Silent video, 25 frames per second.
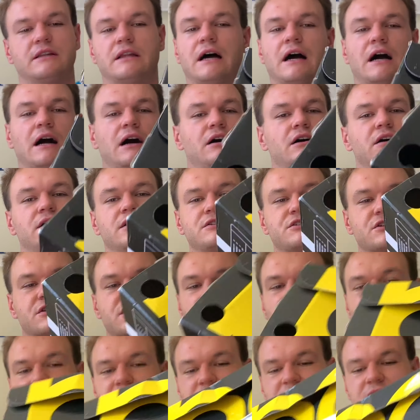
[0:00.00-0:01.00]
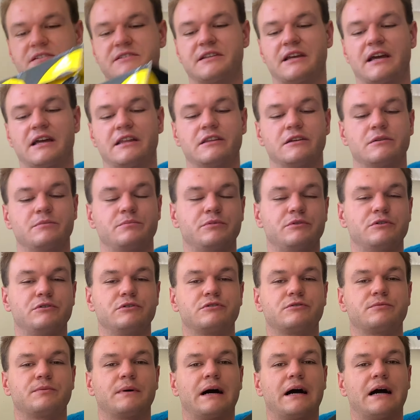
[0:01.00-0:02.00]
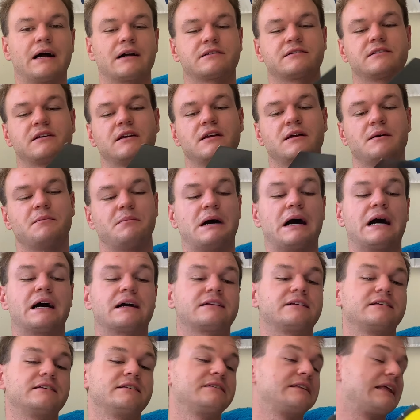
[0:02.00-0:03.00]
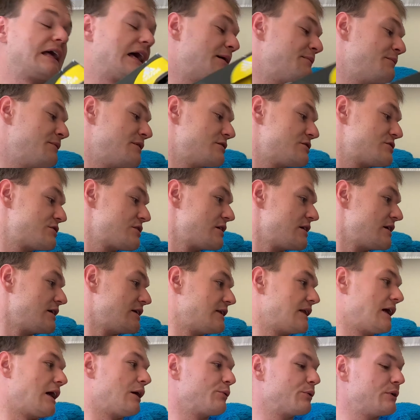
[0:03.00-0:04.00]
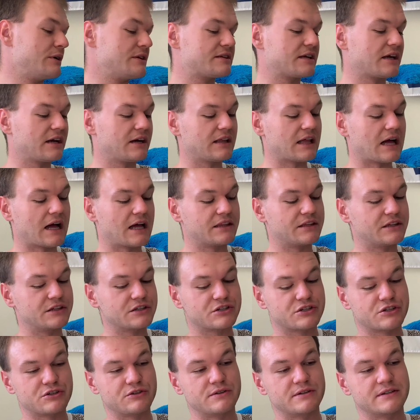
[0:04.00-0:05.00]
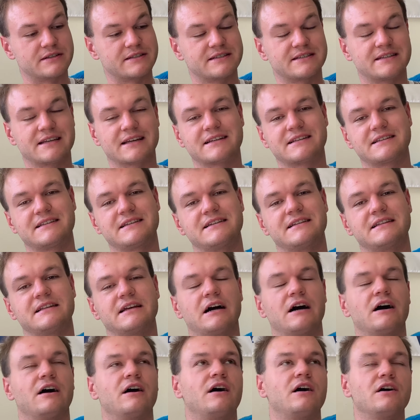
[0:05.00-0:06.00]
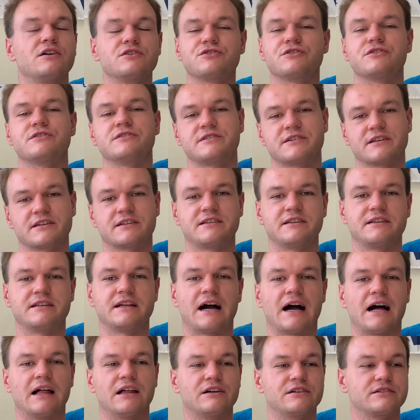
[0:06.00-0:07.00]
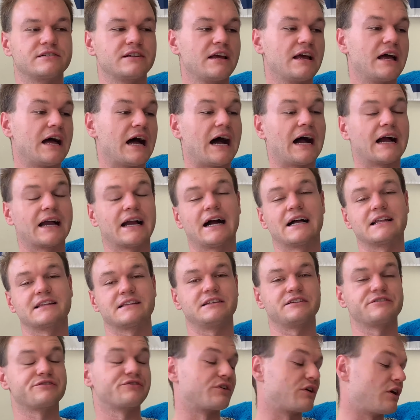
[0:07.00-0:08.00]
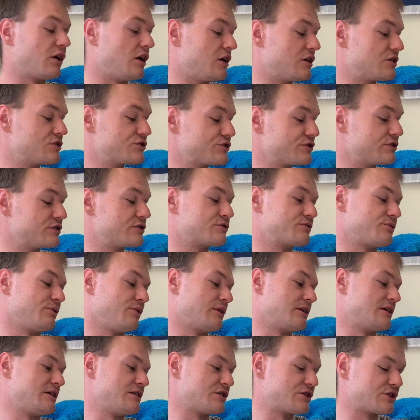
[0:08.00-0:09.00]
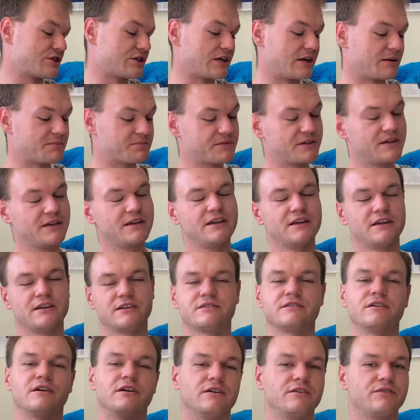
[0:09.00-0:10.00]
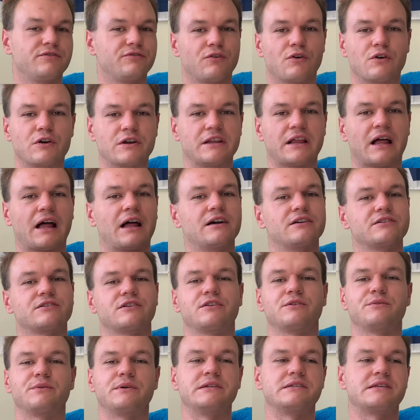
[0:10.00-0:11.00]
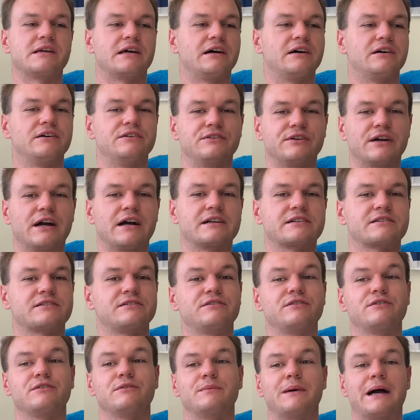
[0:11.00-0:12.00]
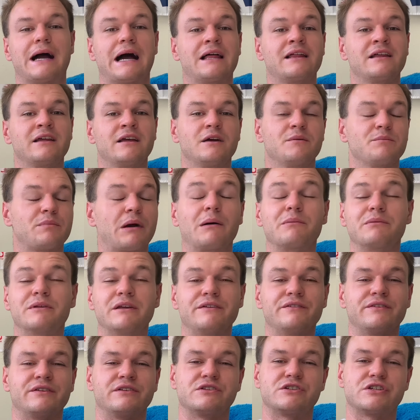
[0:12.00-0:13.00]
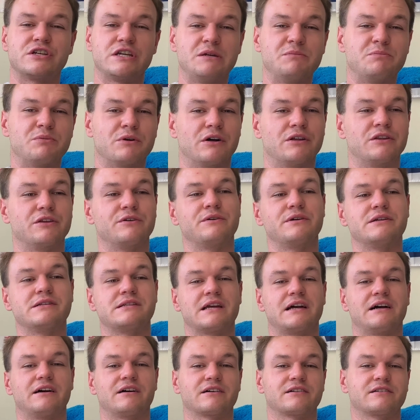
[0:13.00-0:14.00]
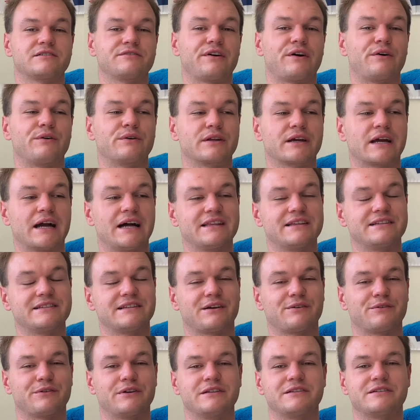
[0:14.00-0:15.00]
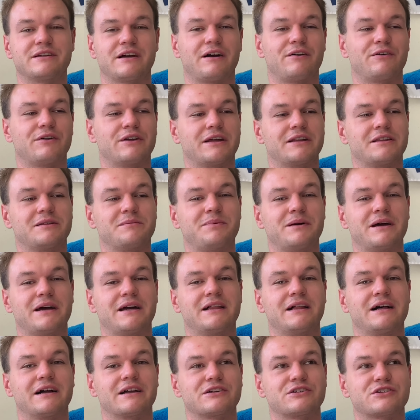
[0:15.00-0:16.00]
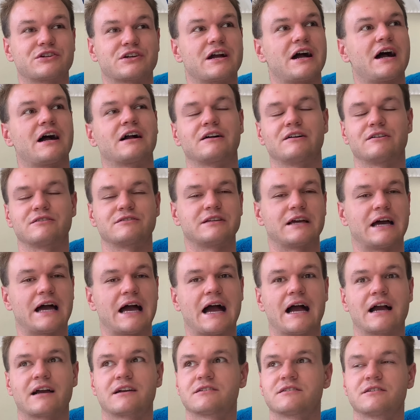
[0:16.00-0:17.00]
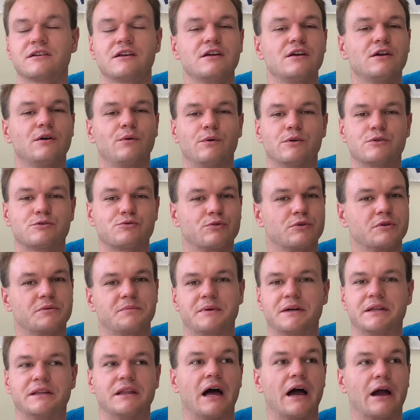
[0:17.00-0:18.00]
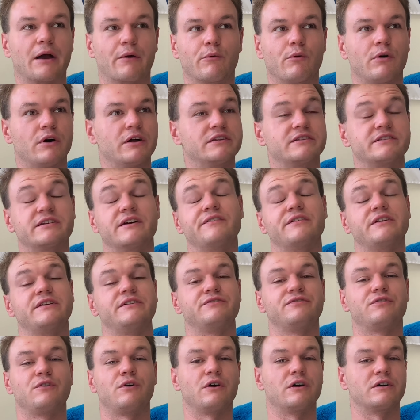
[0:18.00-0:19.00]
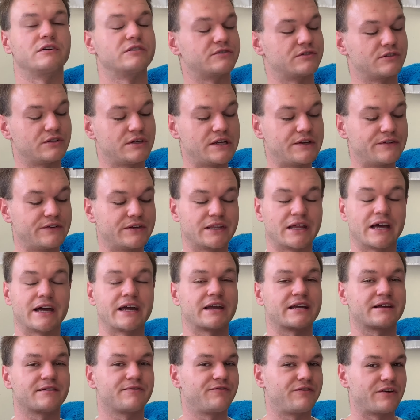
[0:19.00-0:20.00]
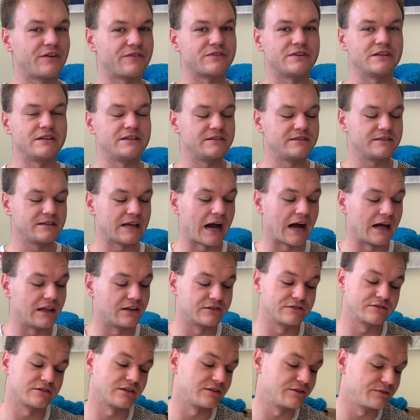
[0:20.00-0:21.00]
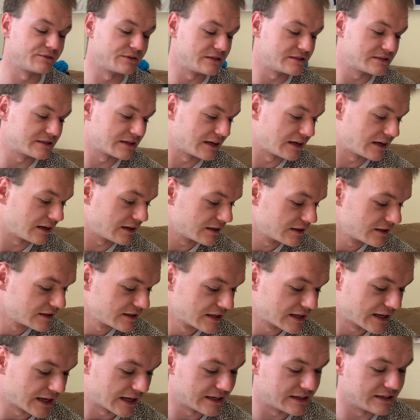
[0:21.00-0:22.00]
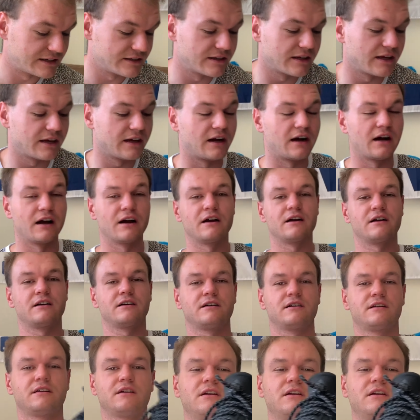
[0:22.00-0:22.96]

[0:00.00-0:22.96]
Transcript: Now, it just comes in a standard Boost box. Box is damaged. Now, retail on this shoe is $160. I got these for $120 shipped. So $40 on the retail. You guys can do the math. Probably even cheaper on the retail, because if I would have got these at retail, I would have to pay like Chicago tax, which would have been like $174. So even like $50 on the retail. And here they are,